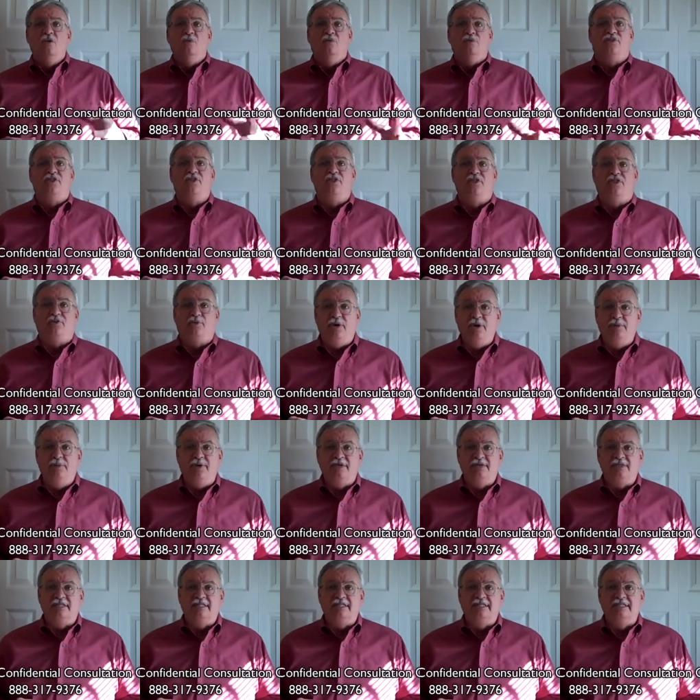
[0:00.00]
within 3
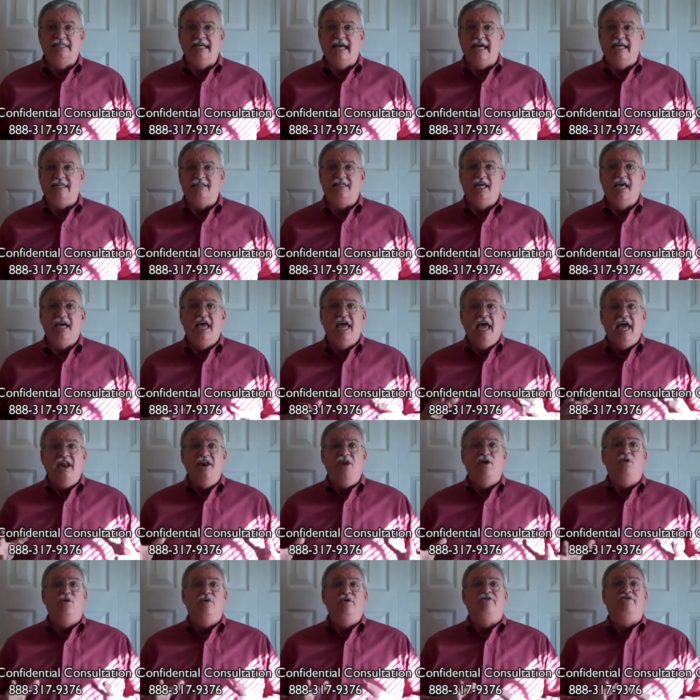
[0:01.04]
business days
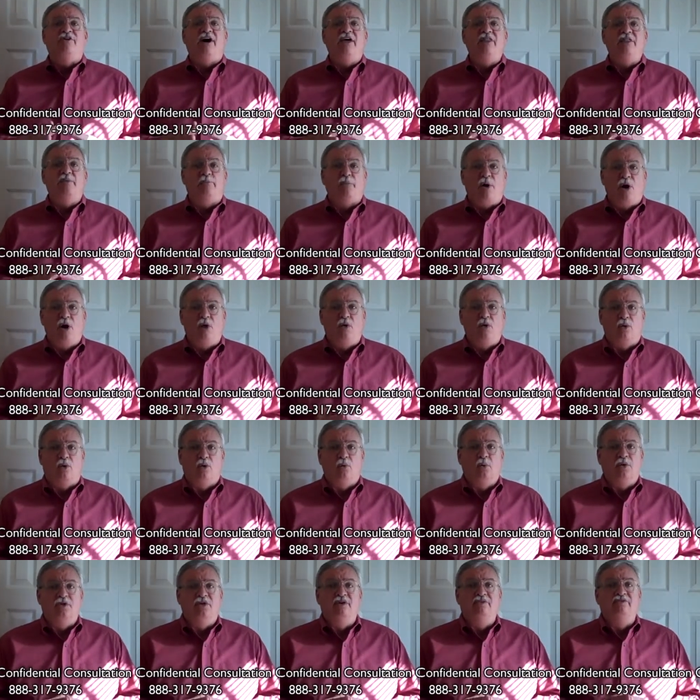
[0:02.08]
and notify the
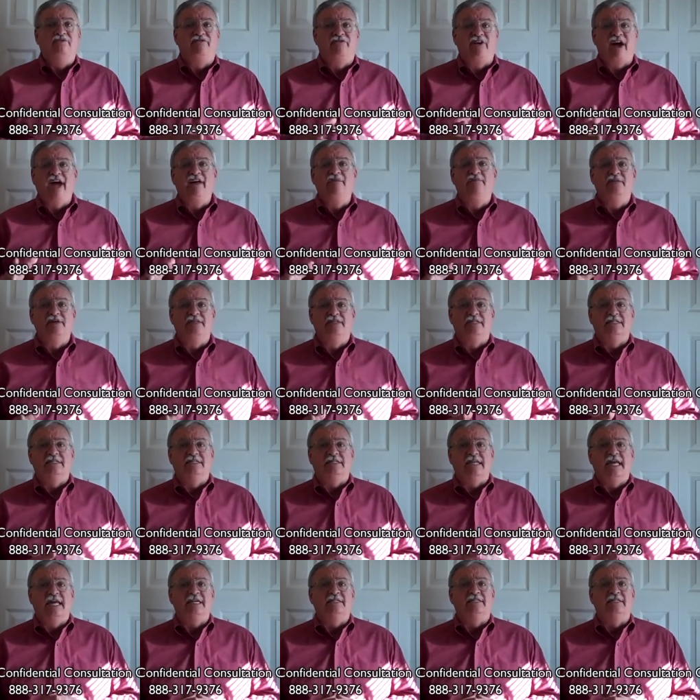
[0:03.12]
borrower within 5
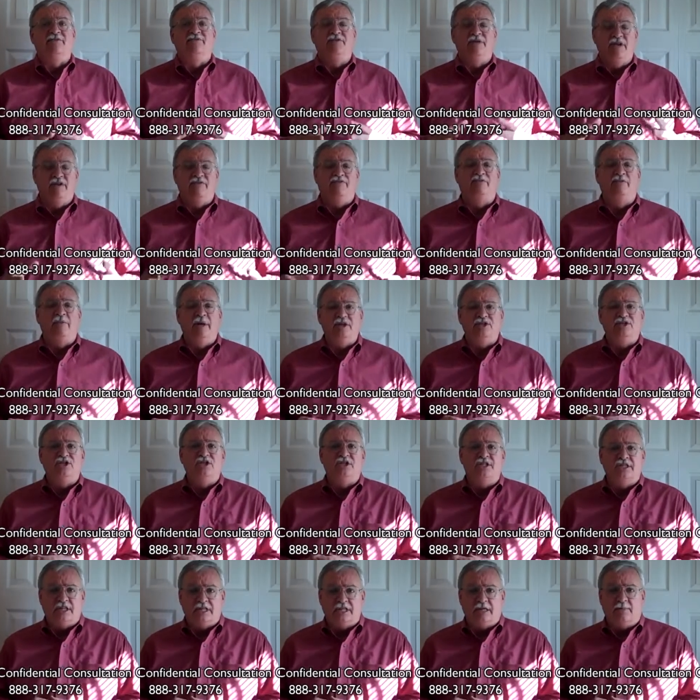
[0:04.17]
business days if the
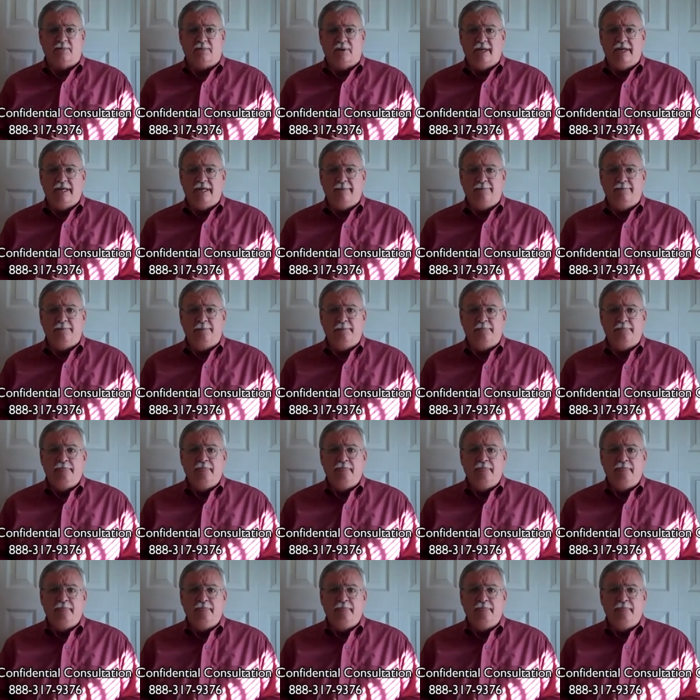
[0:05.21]
information is incomplete.